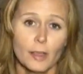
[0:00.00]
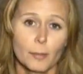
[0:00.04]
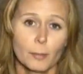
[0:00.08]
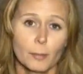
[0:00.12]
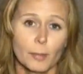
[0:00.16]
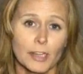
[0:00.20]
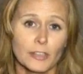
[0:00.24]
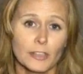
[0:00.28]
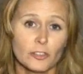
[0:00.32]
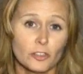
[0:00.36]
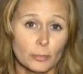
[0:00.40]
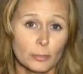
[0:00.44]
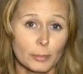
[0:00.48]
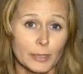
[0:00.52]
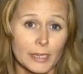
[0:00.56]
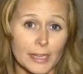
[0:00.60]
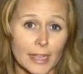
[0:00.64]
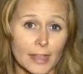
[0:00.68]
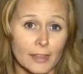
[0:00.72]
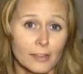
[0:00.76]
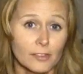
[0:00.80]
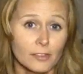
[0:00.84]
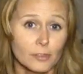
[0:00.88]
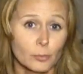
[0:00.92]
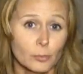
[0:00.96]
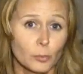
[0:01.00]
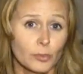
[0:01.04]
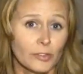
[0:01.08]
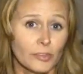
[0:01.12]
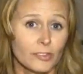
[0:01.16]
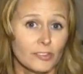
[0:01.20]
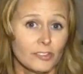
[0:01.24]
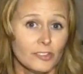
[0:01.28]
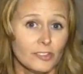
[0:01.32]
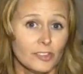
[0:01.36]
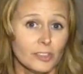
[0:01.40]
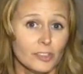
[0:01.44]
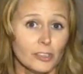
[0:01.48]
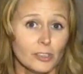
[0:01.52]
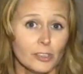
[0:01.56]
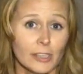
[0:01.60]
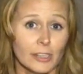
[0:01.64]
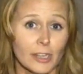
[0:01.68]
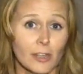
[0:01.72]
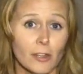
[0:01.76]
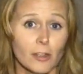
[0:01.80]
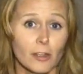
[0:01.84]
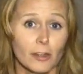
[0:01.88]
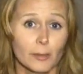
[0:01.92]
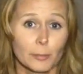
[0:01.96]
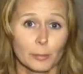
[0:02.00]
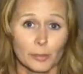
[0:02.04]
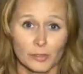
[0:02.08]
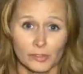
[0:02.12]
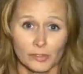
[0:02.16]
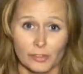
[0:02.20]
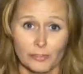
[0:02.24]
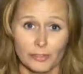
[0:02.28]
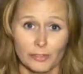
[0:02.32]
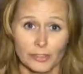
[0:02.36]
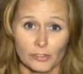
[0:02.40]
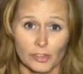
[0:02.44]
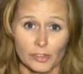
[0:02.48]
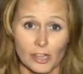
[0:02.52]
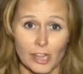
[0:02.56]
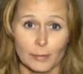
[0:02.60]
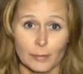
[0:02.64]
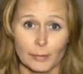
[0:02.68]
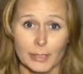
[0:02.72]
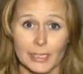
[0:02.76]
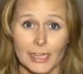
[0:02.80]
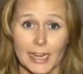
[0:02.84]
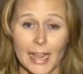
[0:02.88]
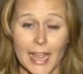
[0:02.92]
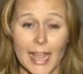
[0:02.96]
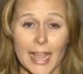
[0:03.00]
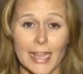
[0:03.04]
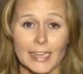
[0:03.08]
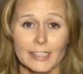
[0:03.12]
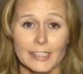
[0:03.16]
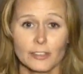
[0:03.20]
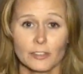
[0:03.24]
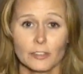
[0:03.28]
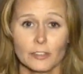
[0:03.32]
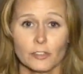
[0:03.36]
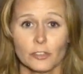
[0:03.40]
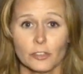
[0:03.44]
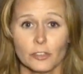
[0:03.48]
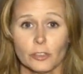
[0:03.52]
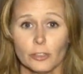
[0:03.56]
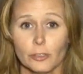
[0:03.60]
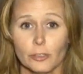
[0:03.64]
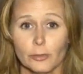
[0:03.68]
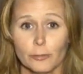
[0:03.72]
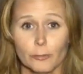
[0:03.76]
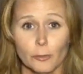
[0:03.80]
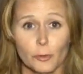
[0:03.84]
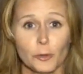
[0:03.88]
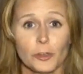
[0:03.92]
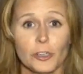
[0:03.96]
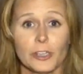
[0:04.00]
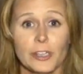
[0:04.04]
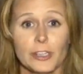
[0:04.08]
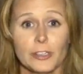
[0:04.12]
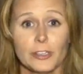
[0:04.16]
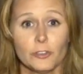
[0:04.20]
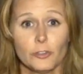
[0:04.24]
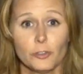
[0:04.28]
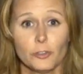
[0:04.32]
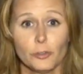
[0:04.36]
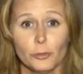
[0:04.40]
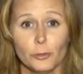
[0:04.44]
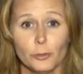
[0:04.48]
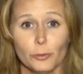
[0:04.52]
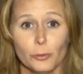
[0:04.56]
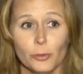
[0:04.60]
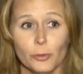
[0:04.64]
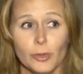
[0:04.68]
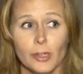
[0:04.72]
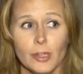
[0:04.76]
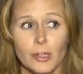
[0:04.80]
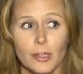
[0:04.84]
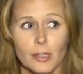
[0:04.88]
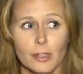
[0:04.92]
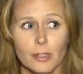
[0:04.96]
My GPS was still on Pacific time and it hadn't converted into